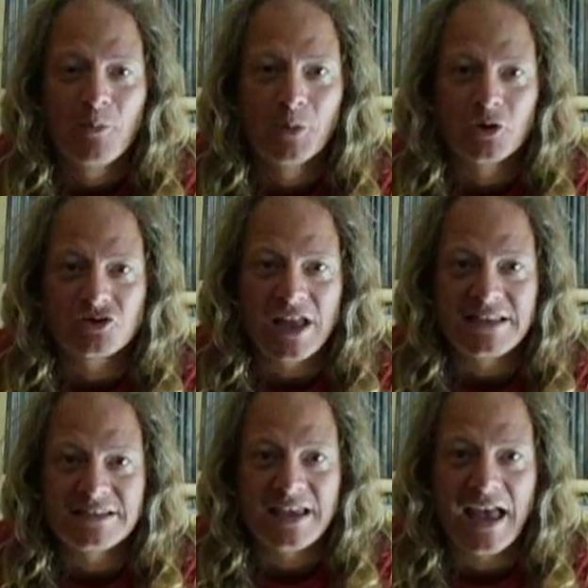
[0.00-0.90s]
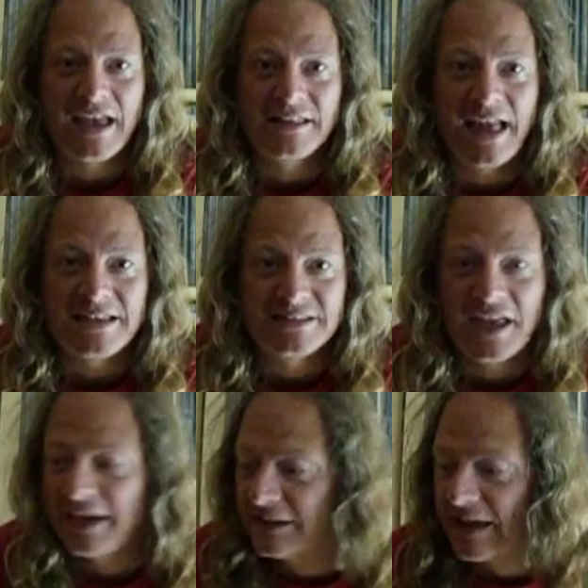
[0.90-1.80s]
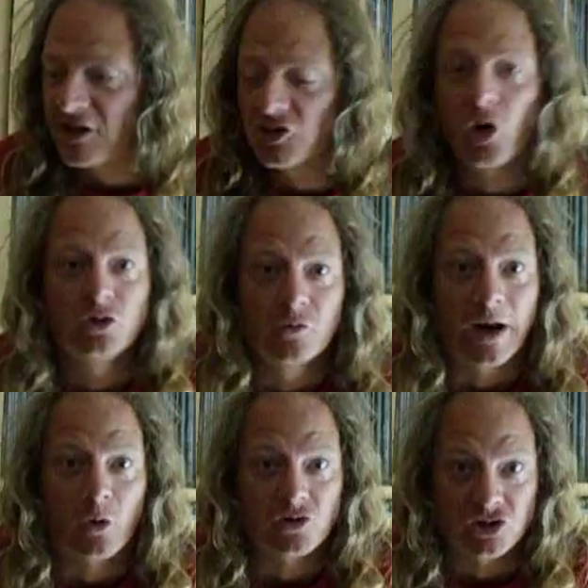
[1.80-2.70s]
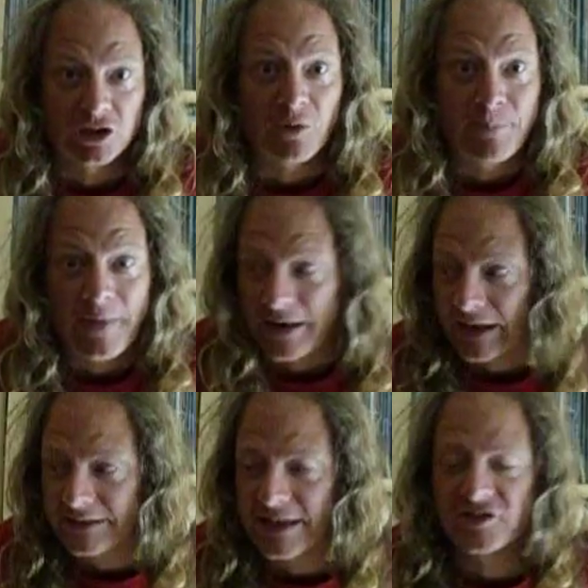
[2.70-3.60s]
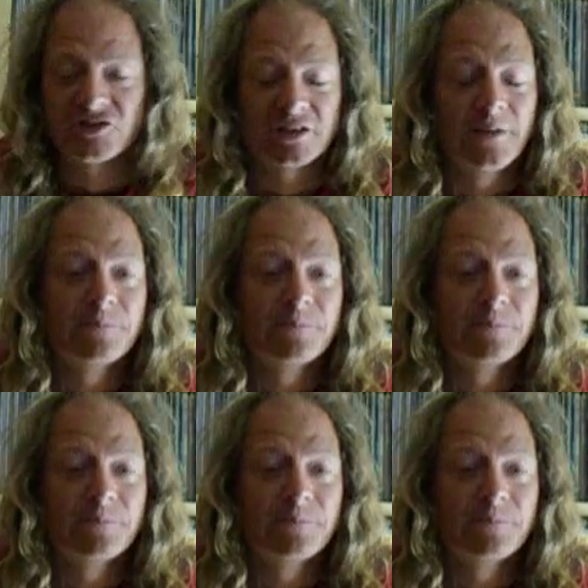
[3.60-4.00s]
because they say that I show the records a lot better like this.